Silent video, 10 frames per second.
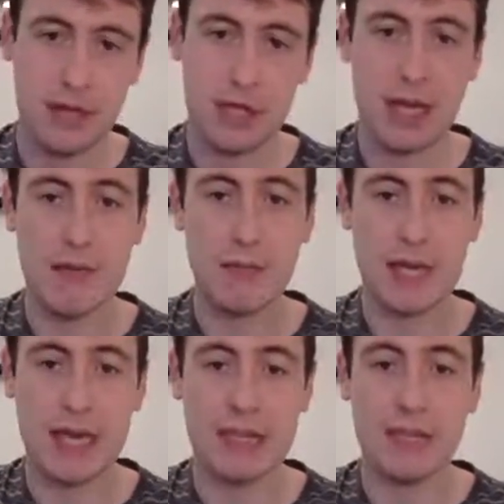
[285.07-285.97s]
Okay,
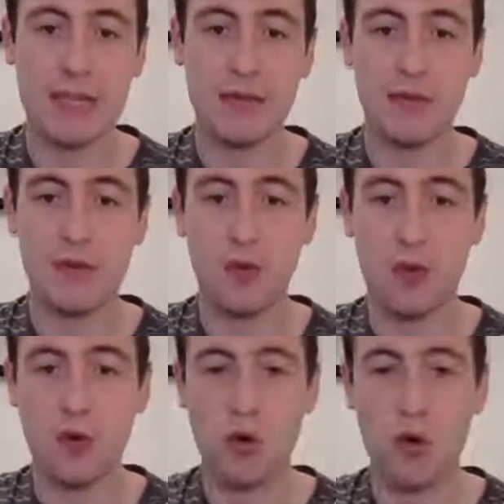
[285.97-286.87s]
playing the
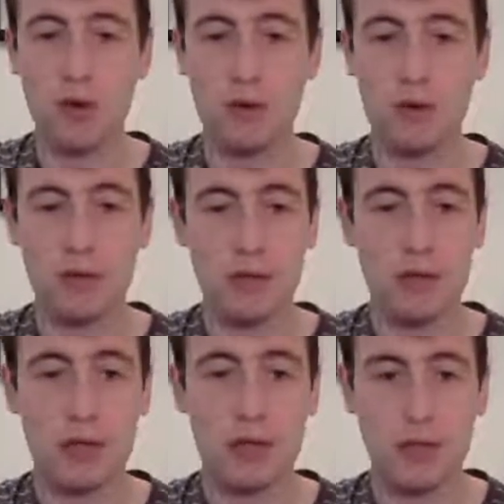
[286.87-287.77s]
four
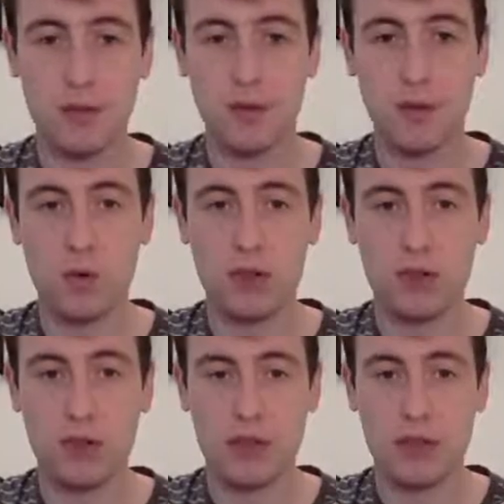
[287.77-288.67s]

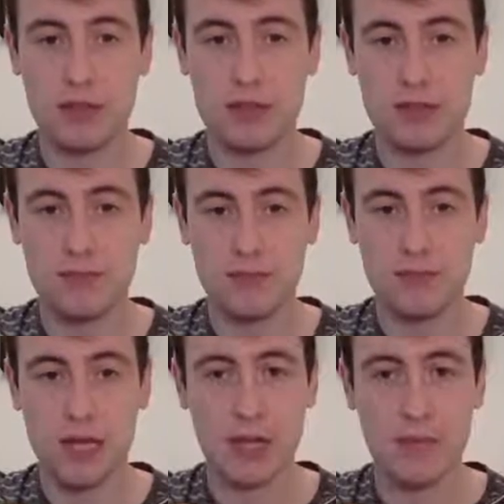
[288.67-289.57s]
strings
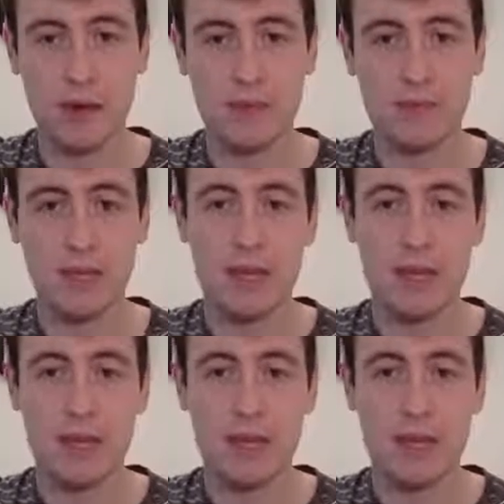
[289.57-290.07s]
at the bottom.